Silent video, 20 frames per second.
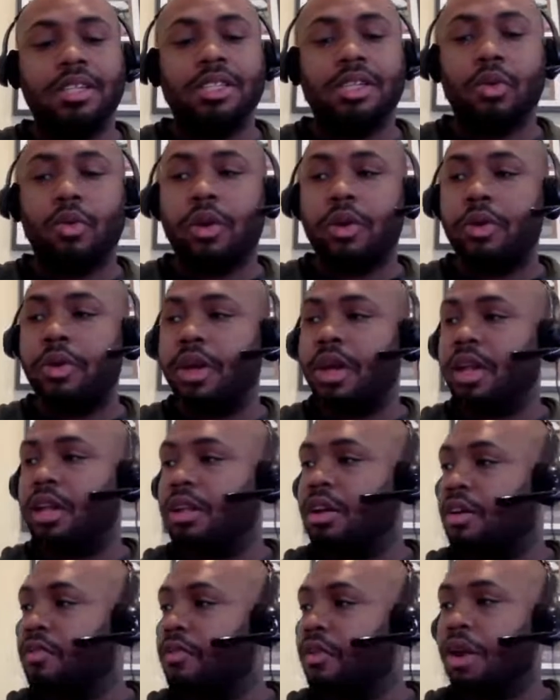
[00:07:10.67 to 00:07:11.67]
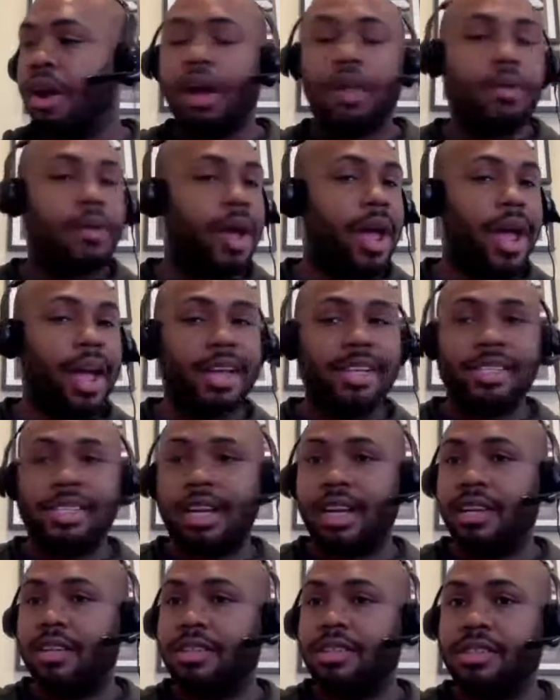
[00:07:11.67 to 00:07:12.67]
to where you can look for other
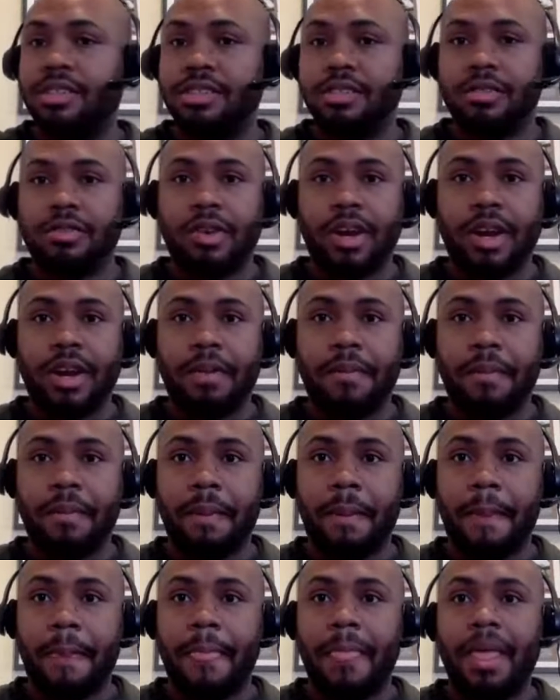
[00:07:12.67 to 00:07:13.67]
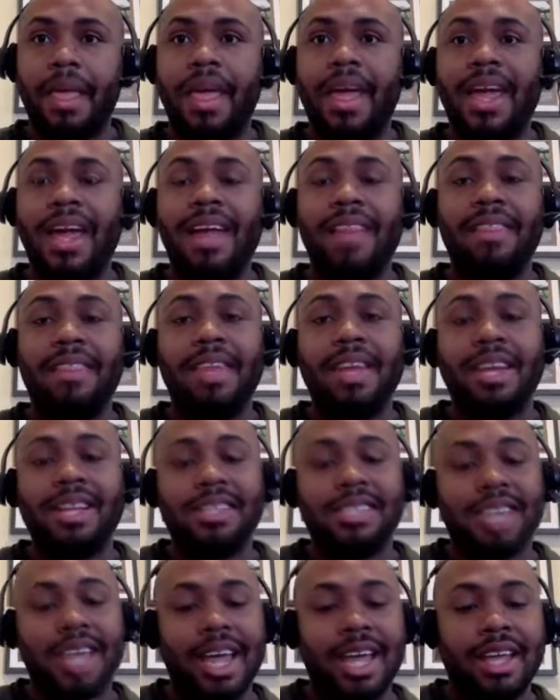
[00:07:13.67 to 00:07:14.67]
assets, right? And
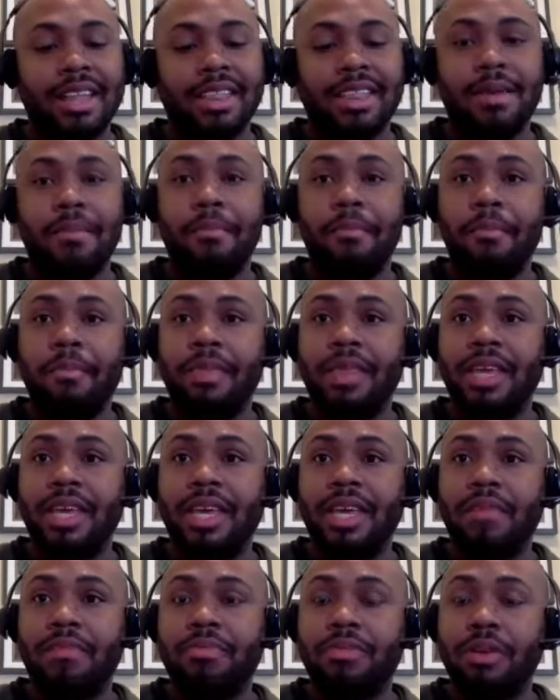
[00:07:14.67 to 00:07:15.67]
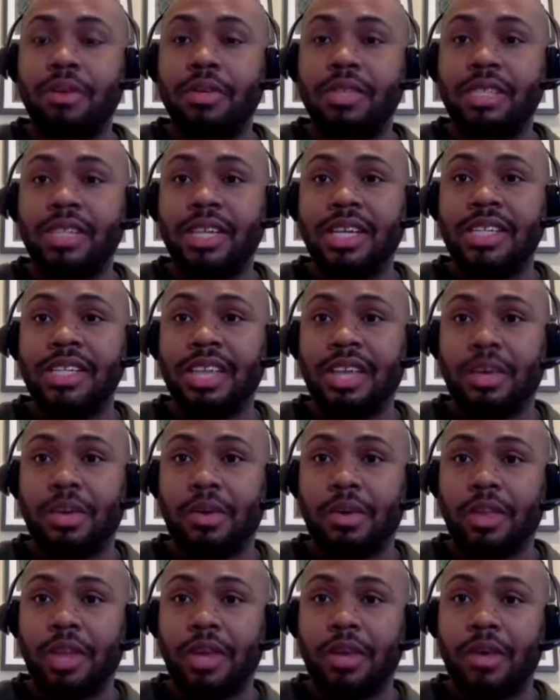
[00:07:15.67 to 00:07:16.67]
then take the proceeds that
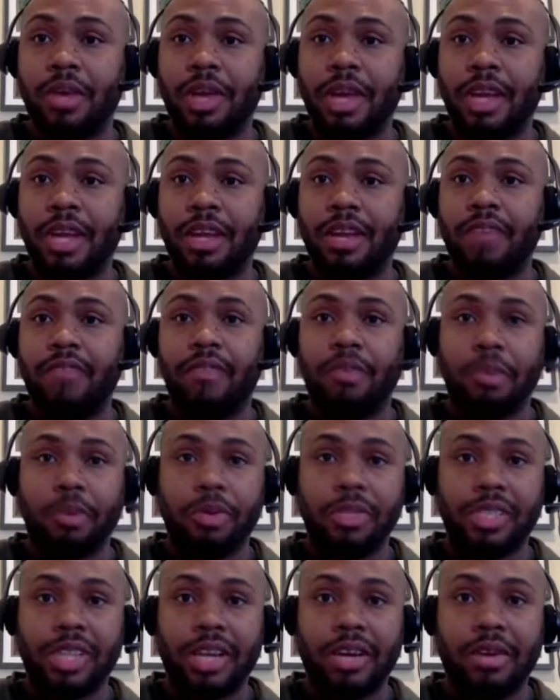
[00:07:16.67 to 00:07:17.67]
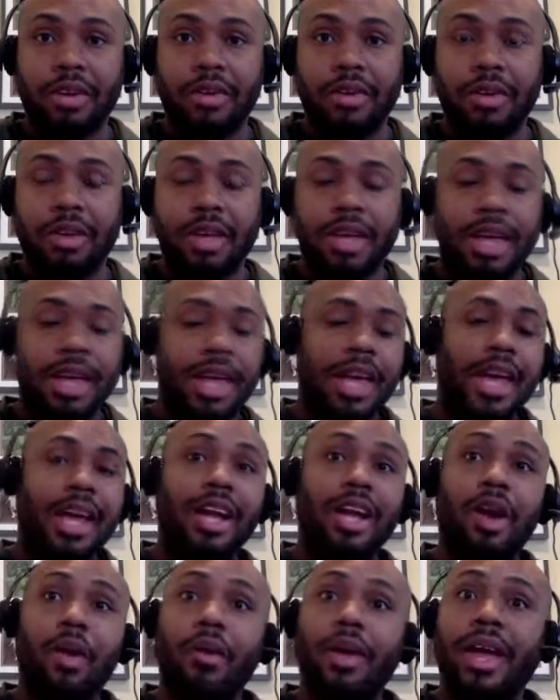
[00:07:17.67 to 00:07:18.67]
you're getting from your sale
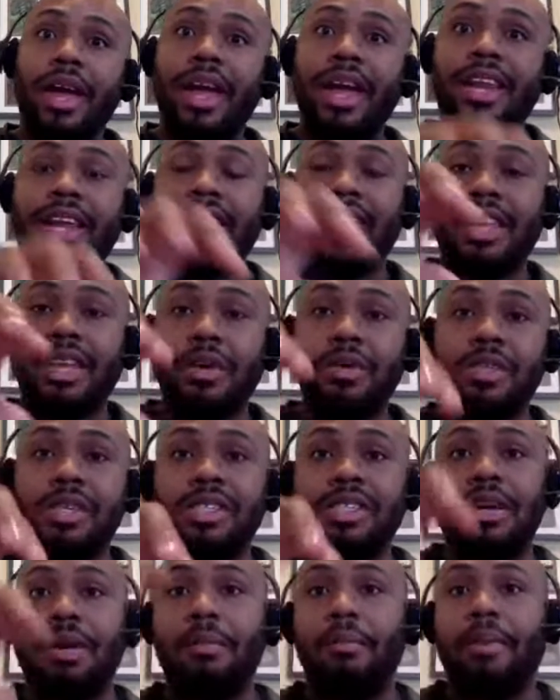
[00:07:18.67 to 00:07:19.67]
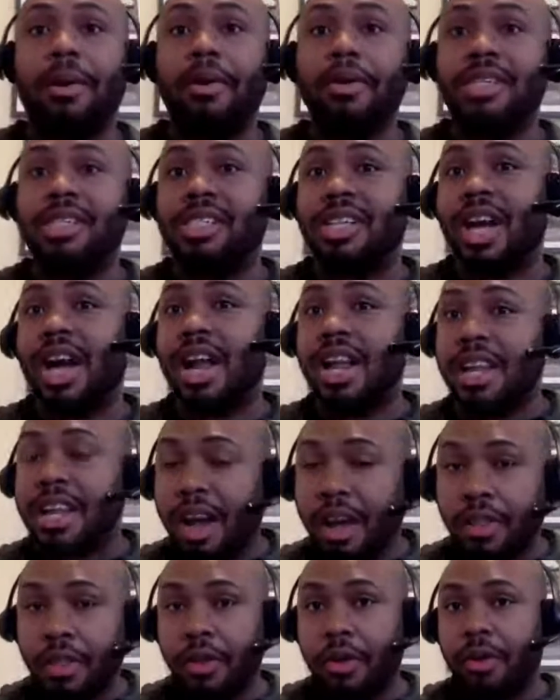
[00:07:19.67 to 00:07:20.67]
and go ahead and use it to purchase
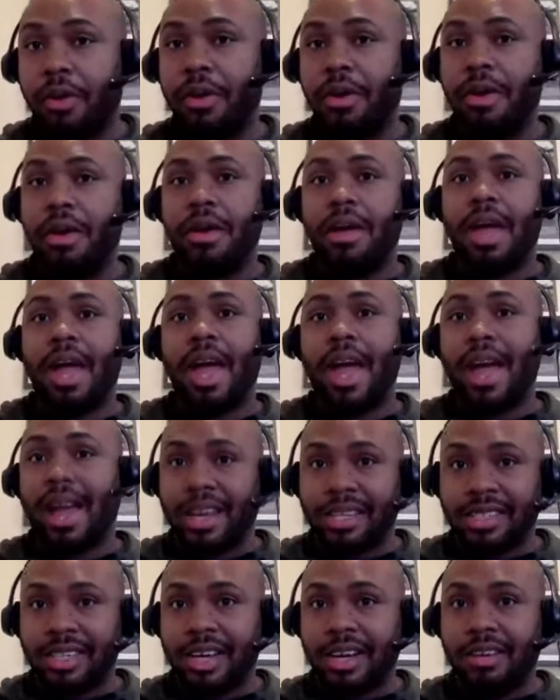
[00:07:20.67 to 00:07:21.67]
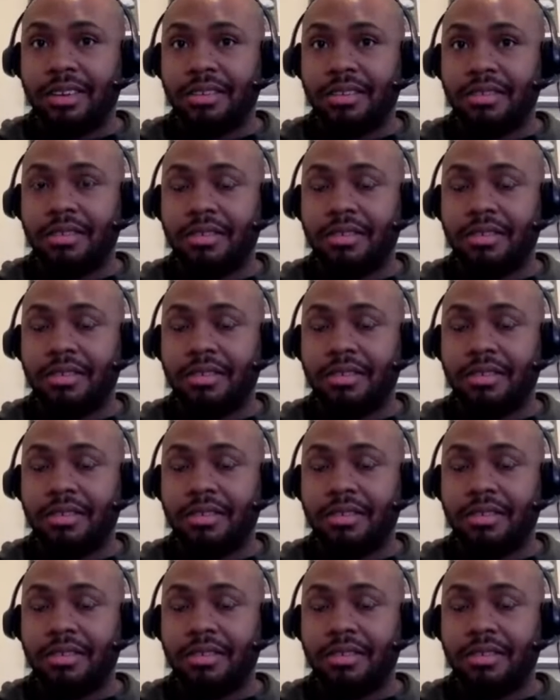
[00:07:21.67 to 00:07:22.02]
another asset.